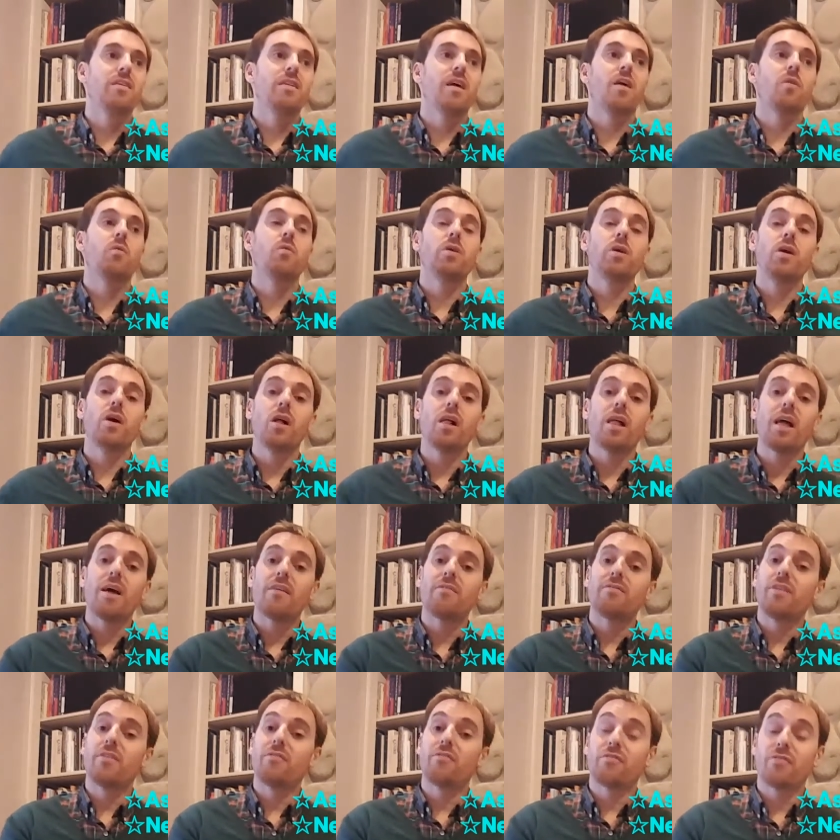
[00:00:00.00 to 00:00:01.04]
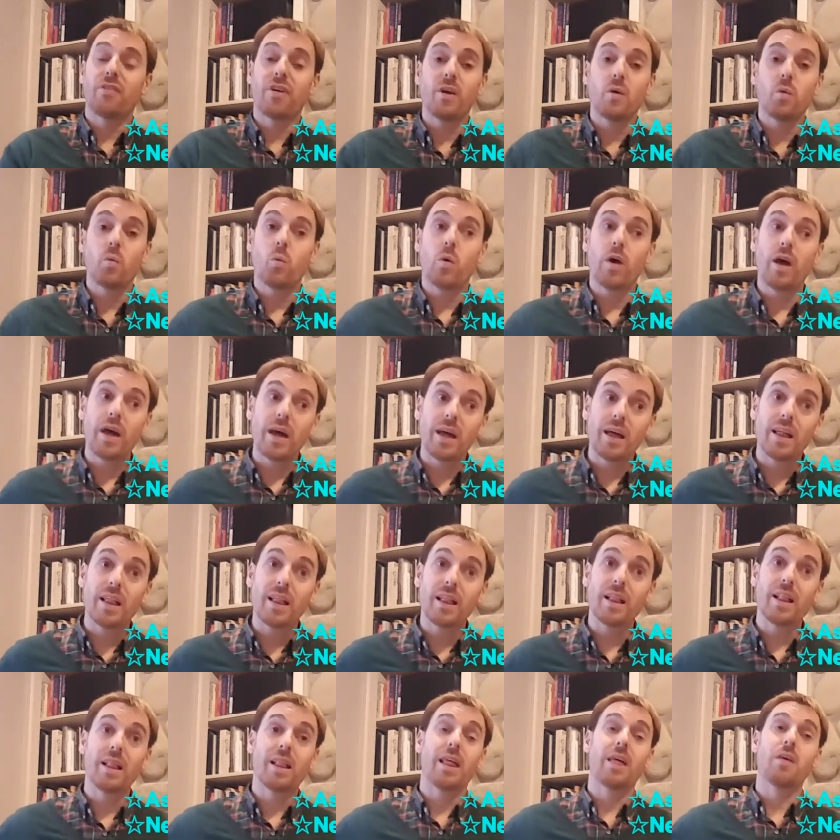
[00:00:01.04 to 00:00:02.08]
Yeah, we all have the free
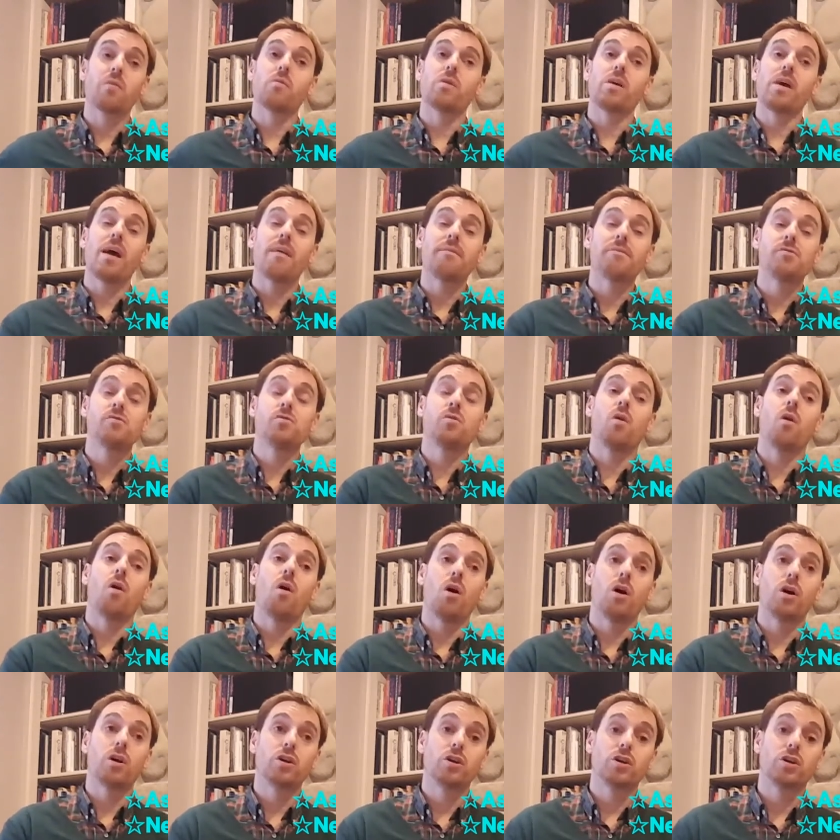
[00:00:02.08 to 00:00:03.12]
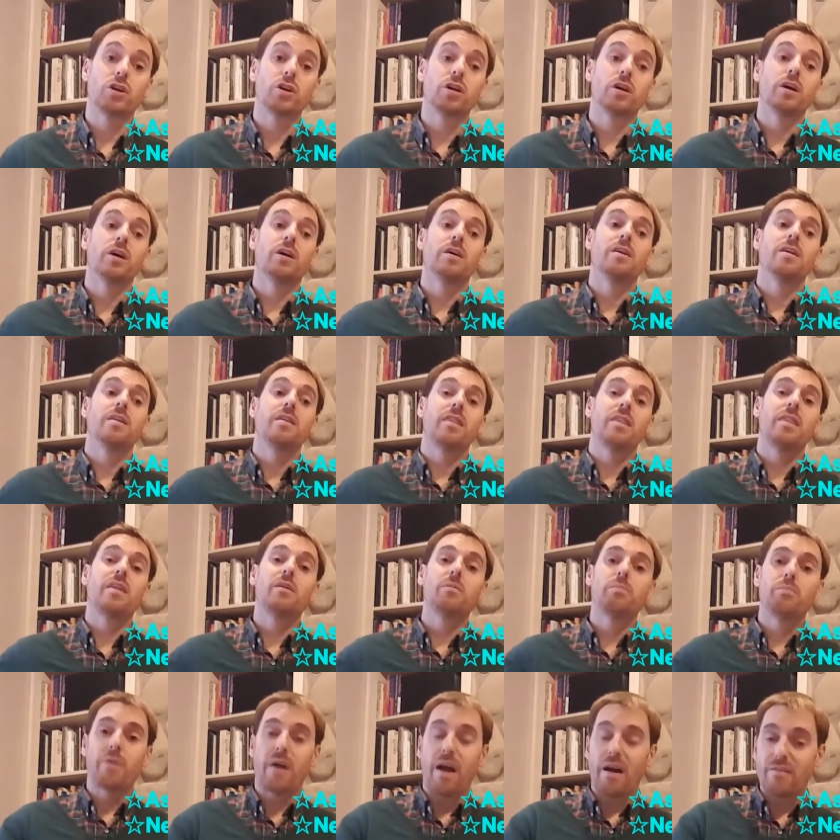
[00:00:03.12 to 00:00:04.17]
will, and we have to honor their
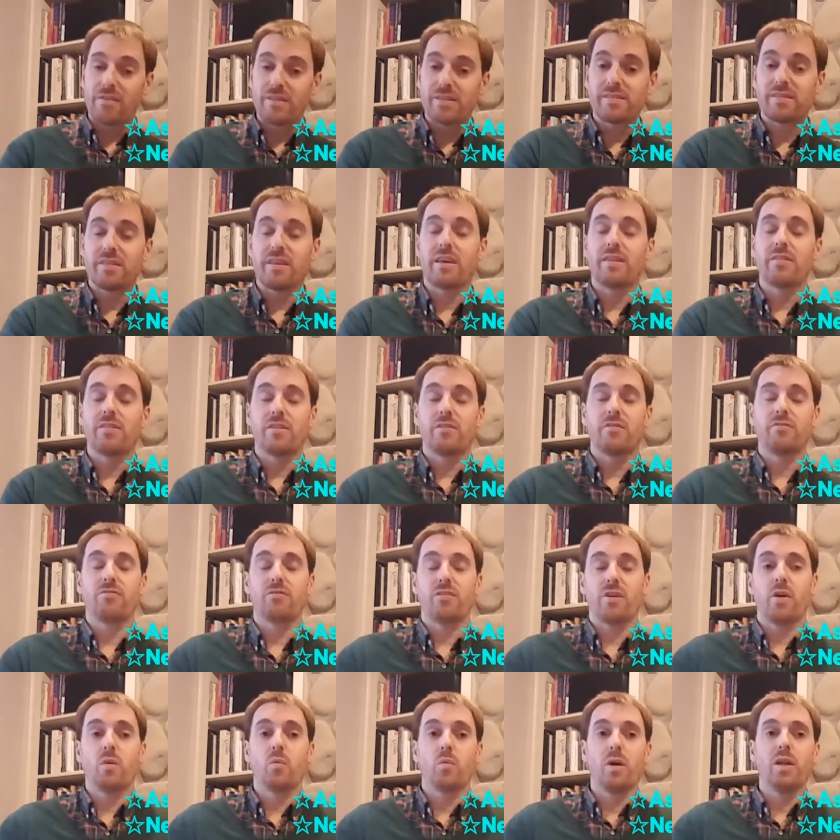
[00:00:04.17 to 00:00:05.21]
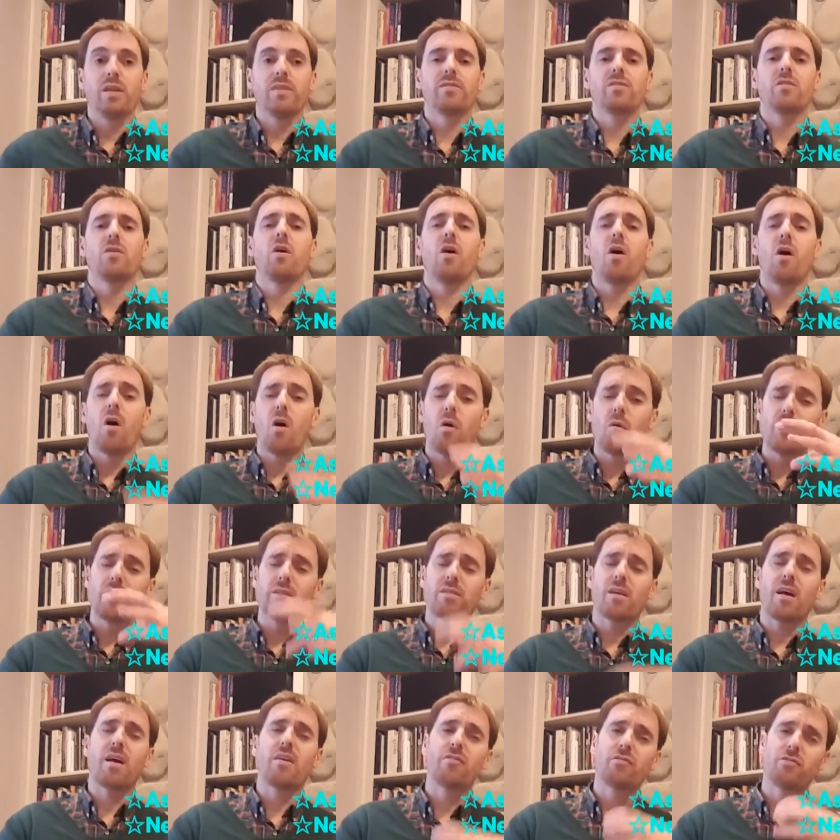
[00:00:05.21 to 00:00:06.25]
privacy and their free will. So
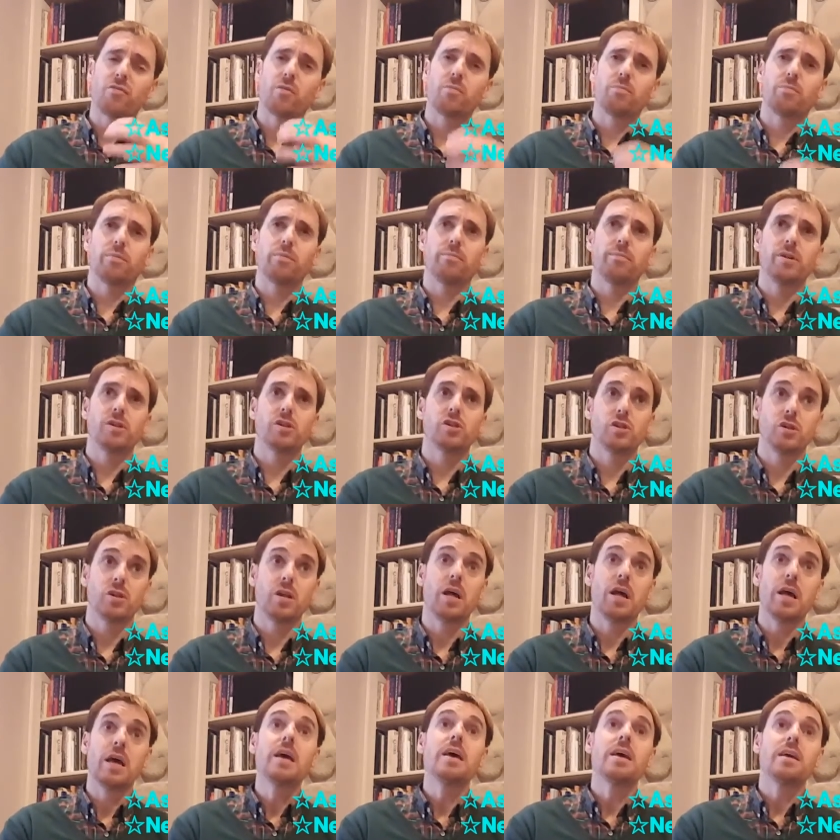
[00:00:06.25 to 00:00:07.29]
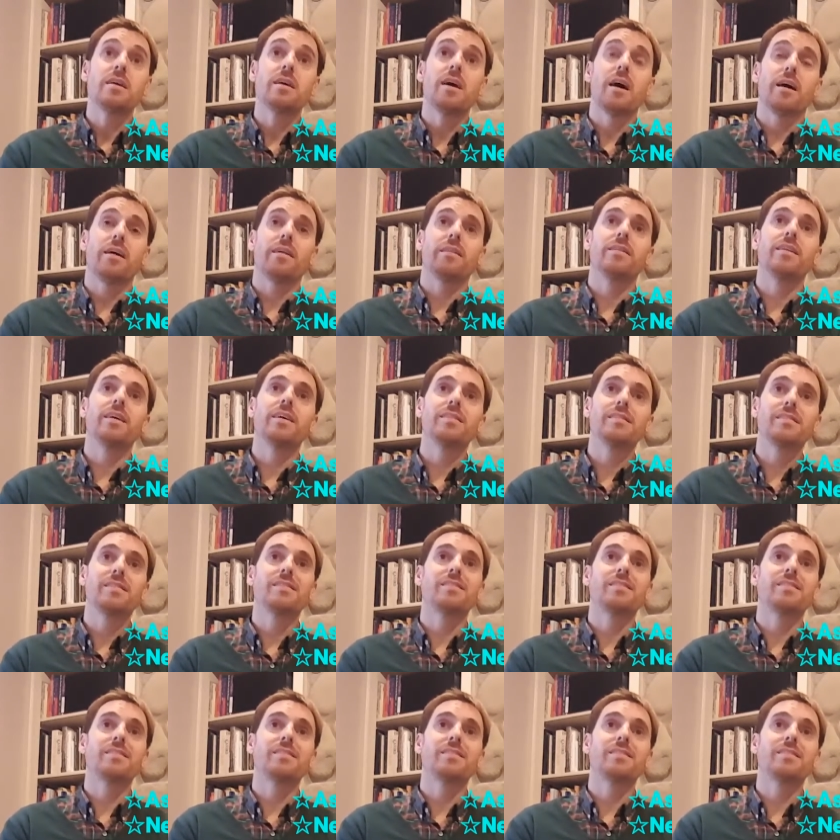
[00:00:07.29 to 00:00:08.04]
always ask for permission. Yeah, this